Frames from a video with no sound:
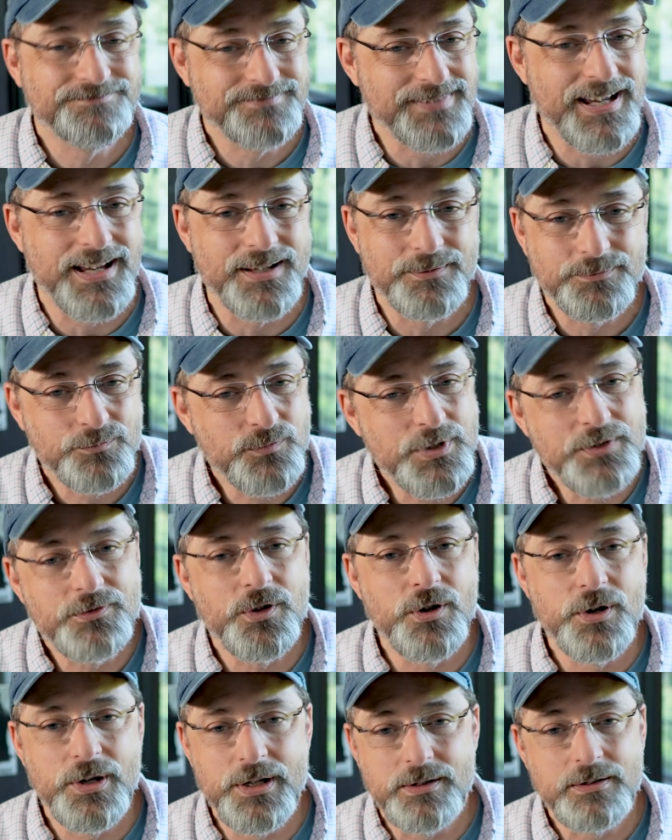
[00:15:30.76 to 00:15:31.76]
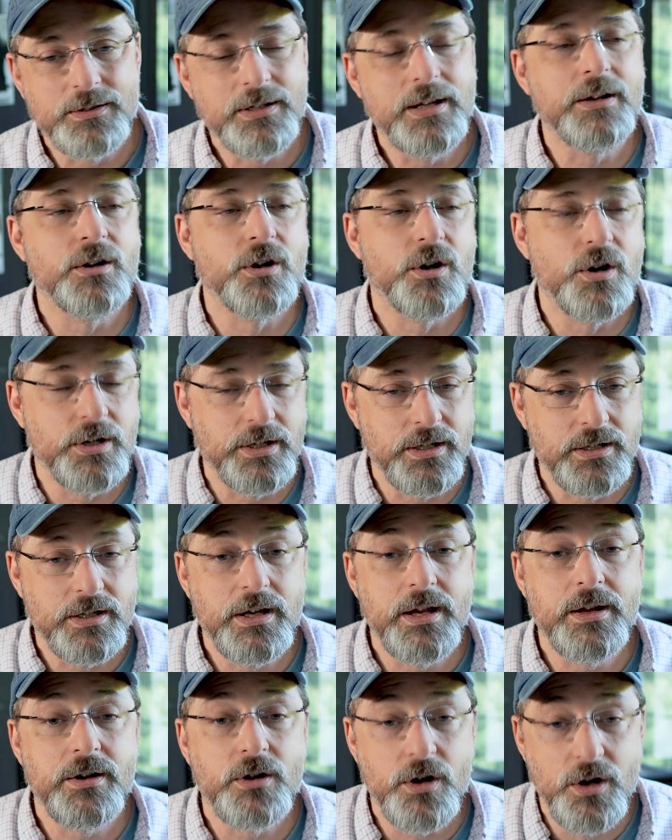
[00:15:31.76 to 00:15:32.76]
Yeah, we've heard it and heard it
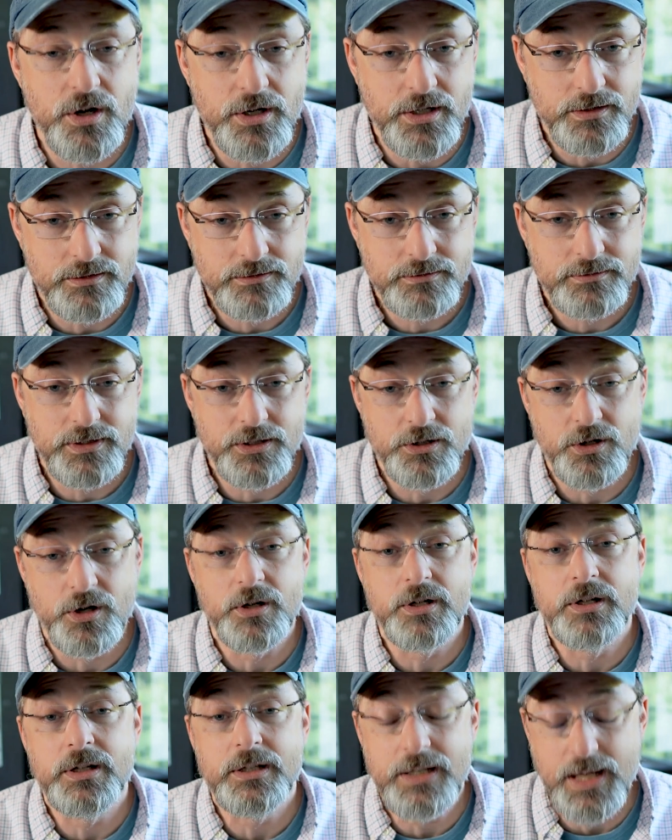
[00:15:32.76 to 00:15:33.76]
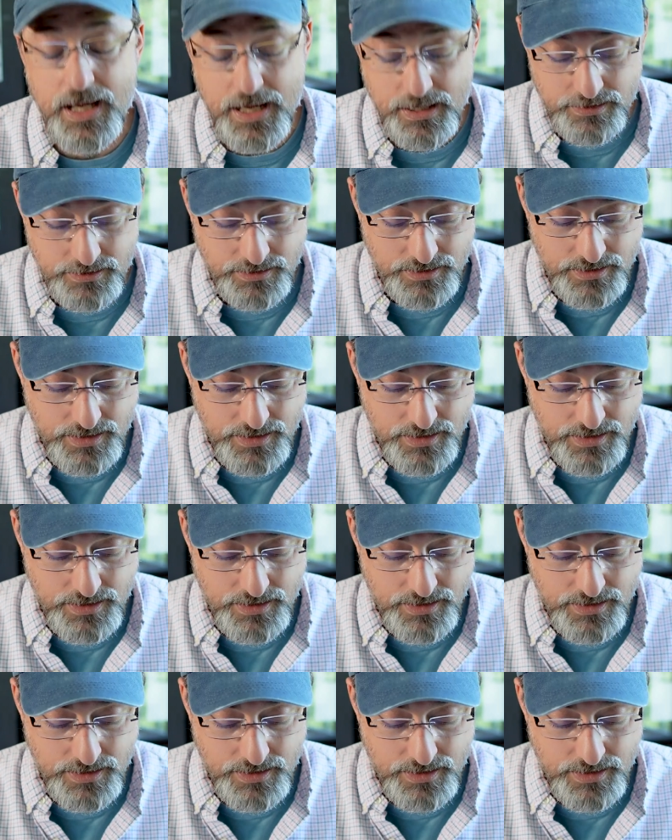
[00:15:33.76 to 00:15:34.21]
and heard it and heard it again.